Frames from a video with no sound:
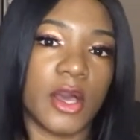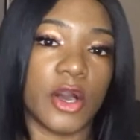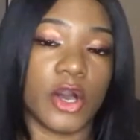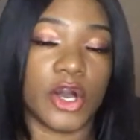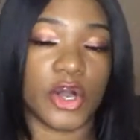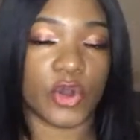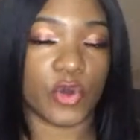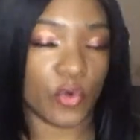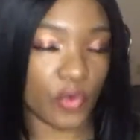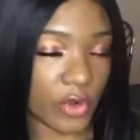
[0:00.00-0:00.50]

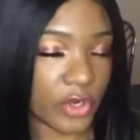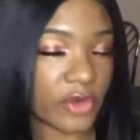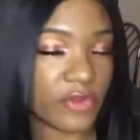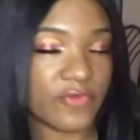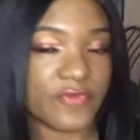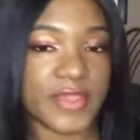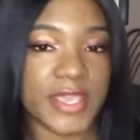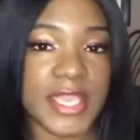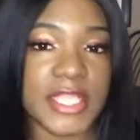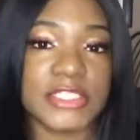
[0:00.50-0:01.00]
a 1/4
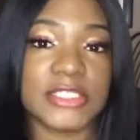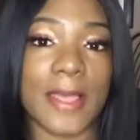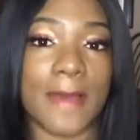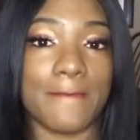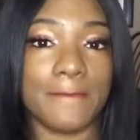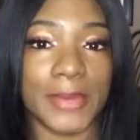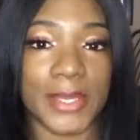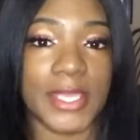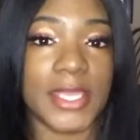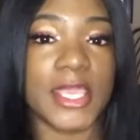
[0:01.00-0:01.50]
of an inch,
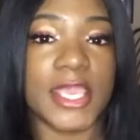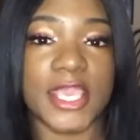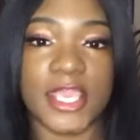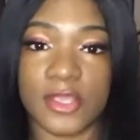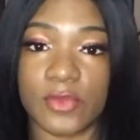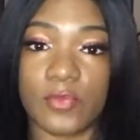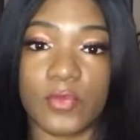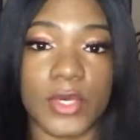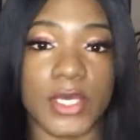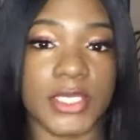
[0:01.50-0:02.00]
but
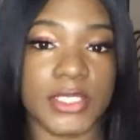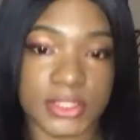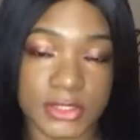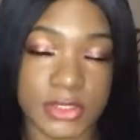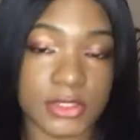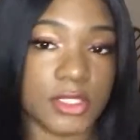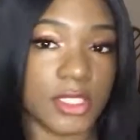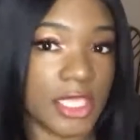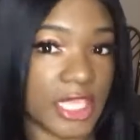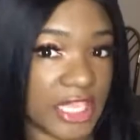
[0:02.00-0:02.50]
it
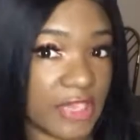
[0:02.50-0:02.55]
was